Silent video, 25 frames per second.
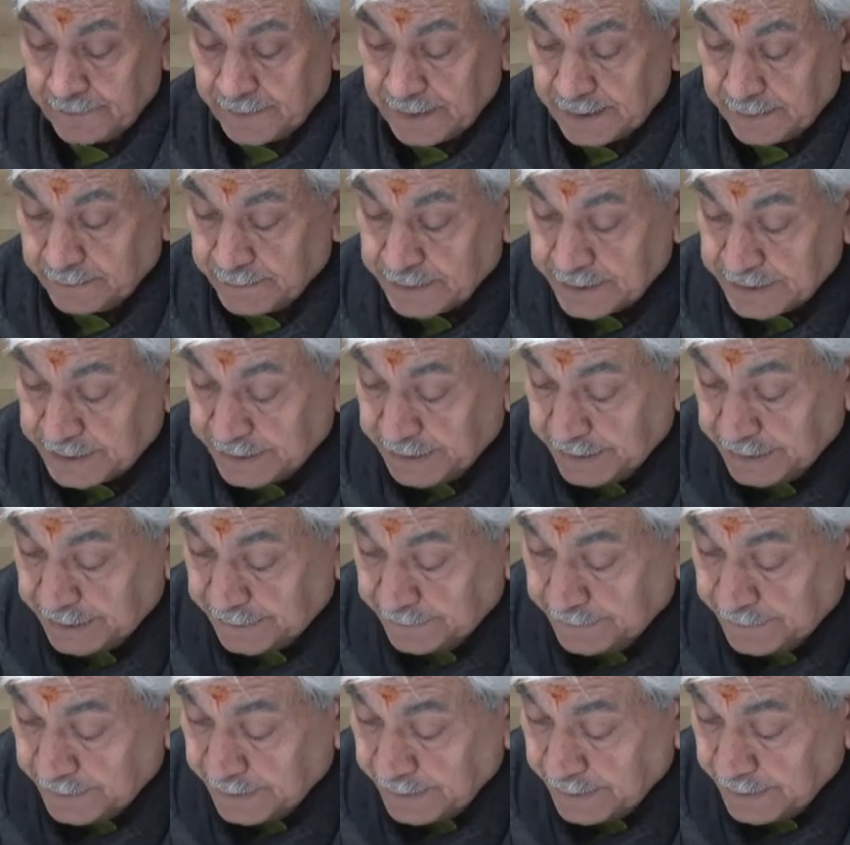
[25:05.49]
The
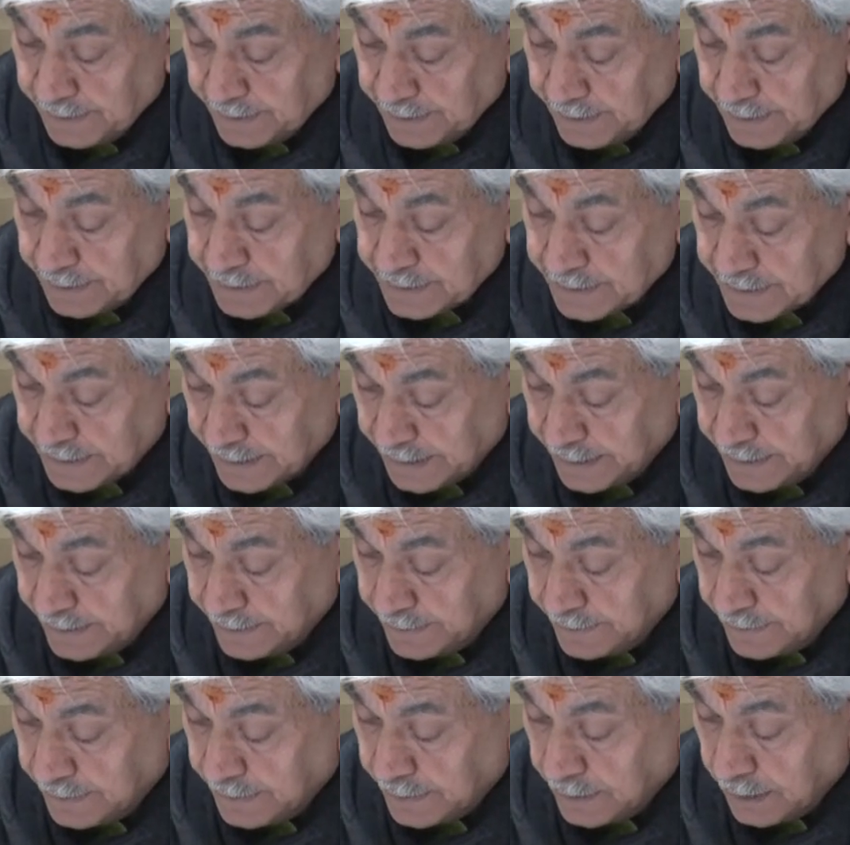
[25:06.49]
machine, it
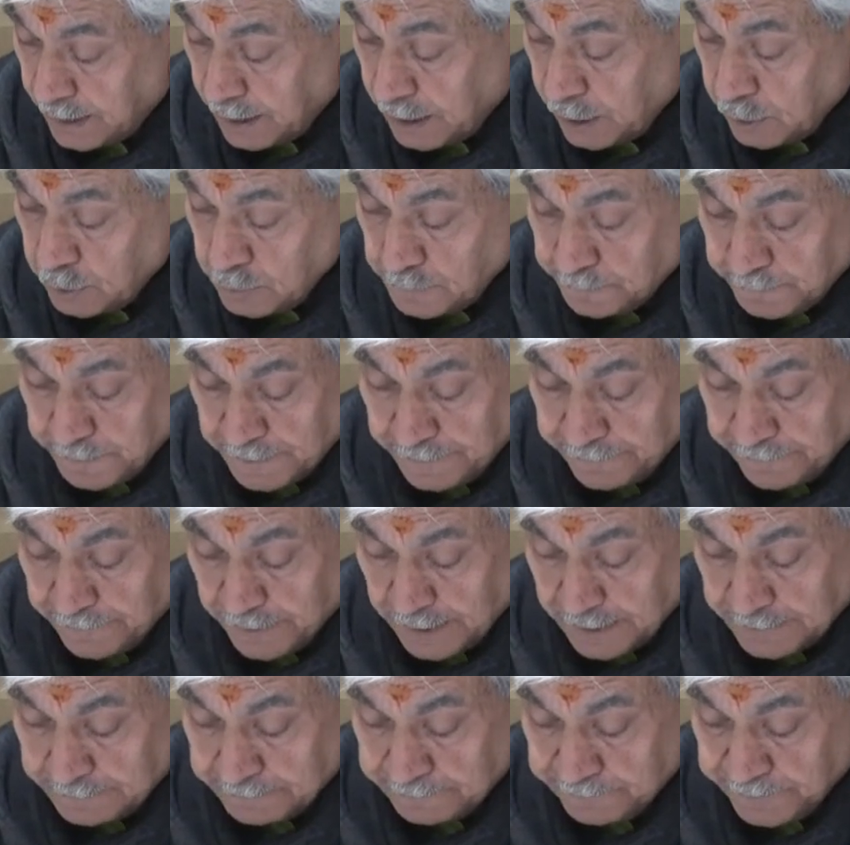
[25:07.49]
said,
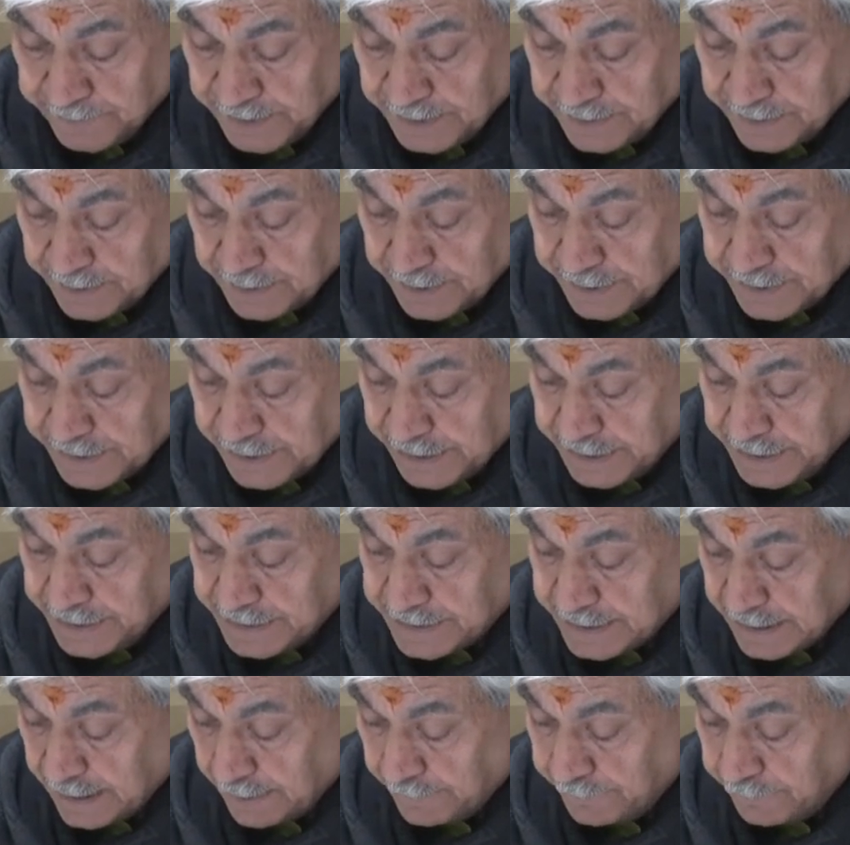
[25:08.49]
outperformed the
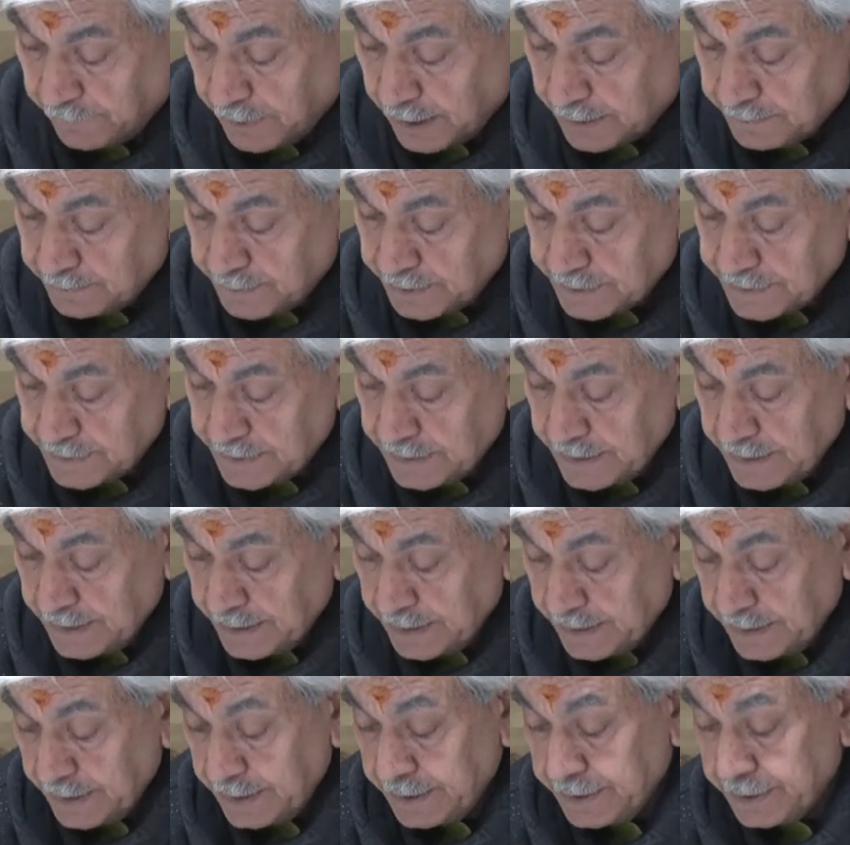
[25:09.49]
traditional farmers
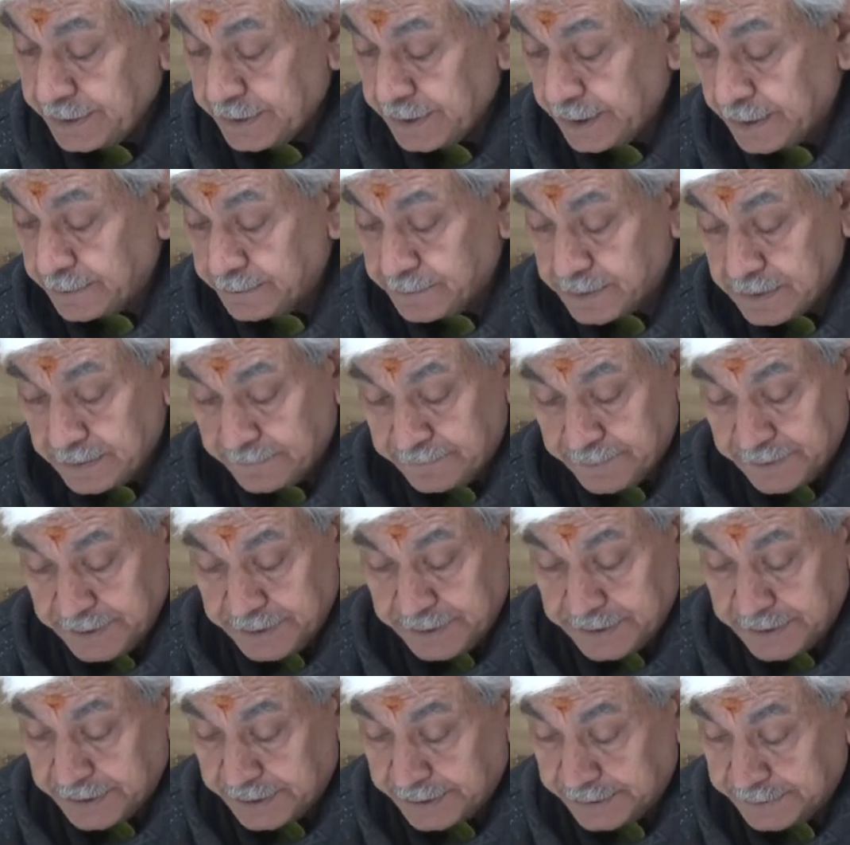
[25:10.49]
in terms of
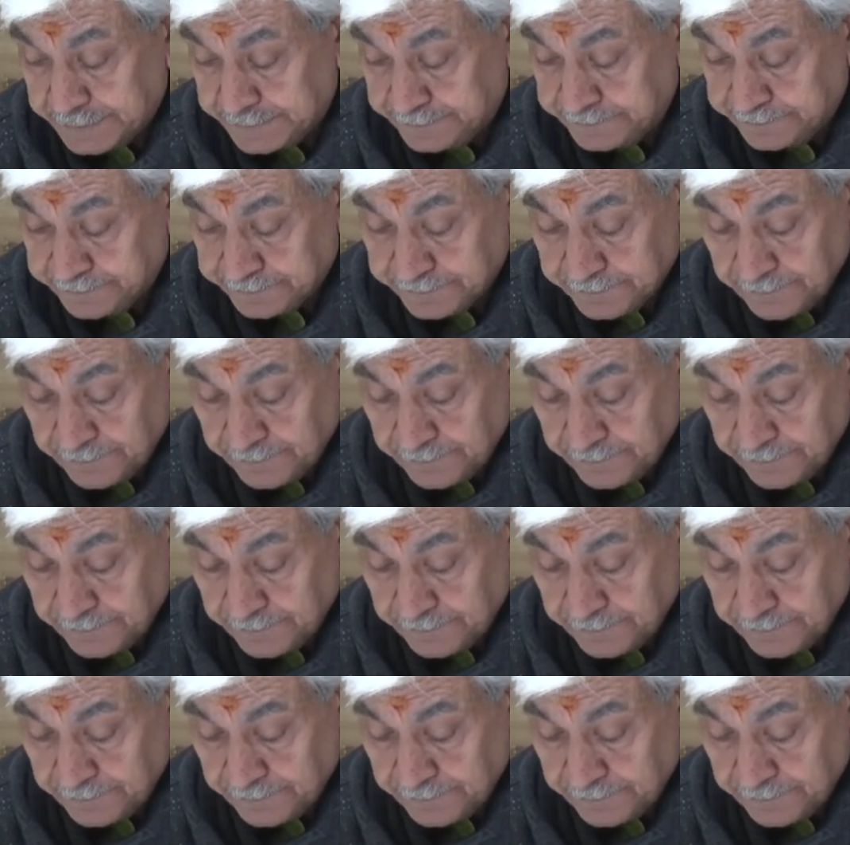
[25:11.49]
return